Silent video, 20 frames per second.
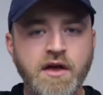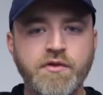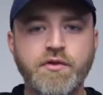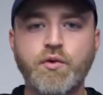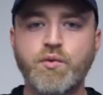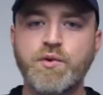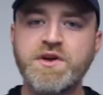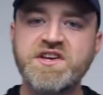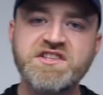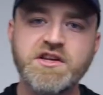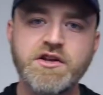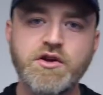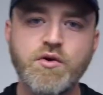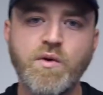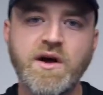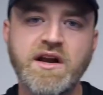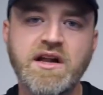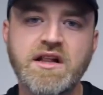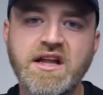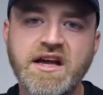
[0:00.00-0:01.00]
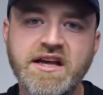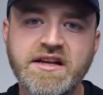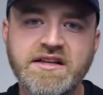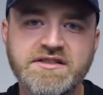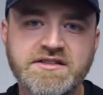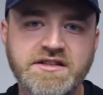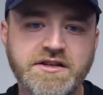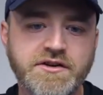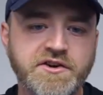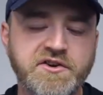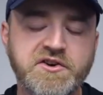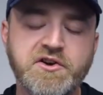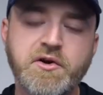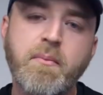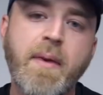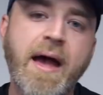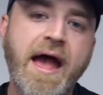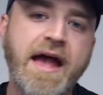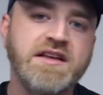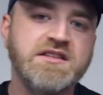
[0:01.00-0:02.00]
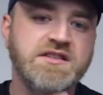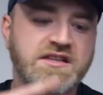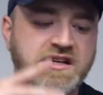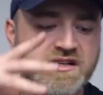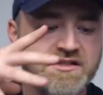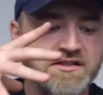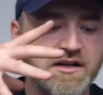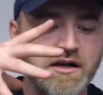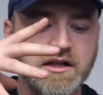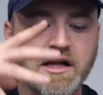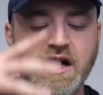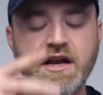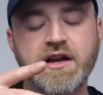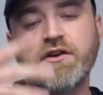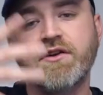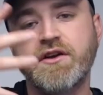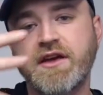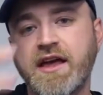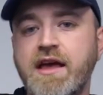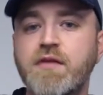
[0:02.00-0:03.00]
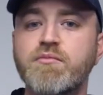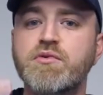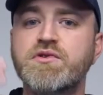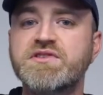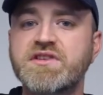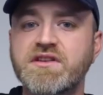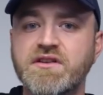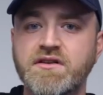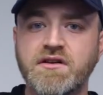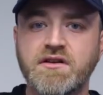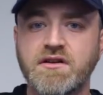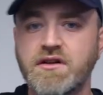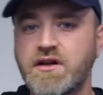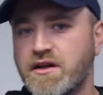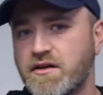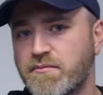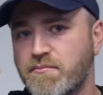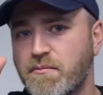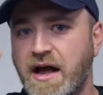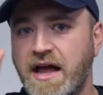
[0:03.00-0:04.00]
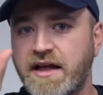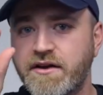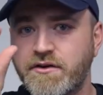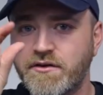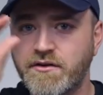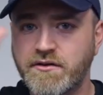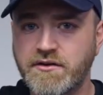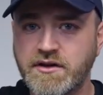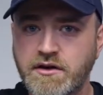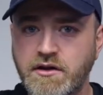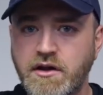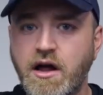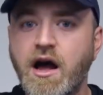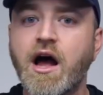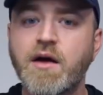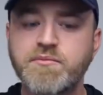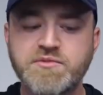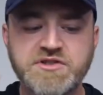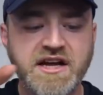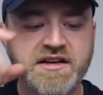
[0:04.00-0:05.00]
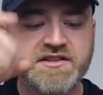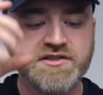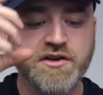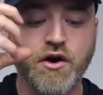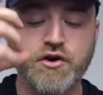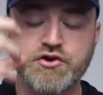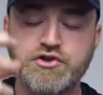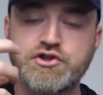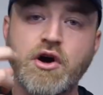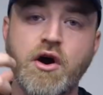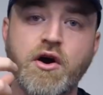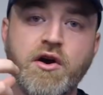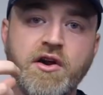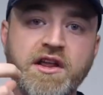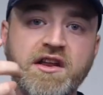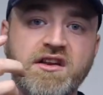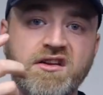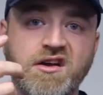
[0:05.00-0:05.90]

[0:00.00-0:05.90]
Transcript: The reason you want a light interior in your bag is because a lot of your cables and like minor little objects are dark in